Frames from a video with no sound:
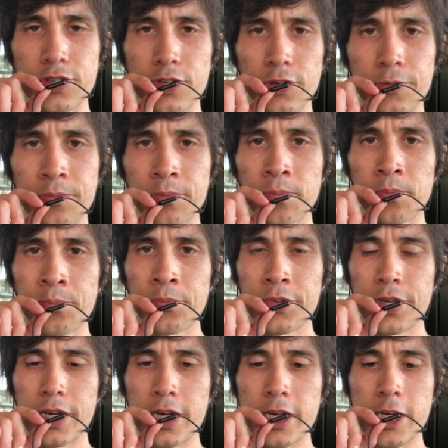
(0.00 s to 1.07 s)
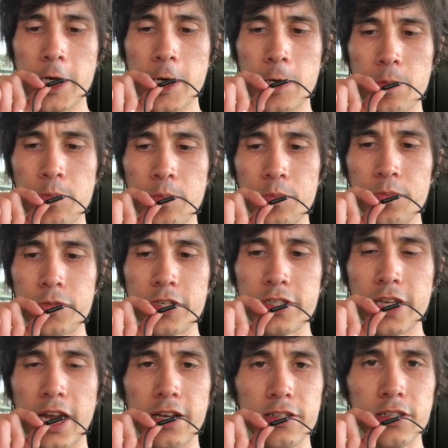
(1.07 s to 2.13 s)
So I
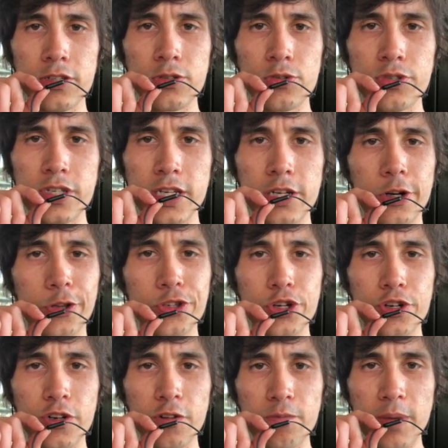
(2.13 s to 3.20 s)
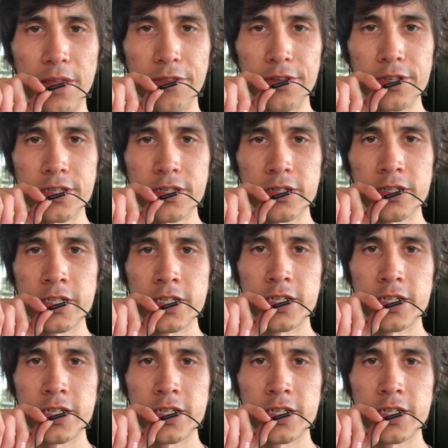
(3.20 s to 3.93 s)
decided to seek alternative methods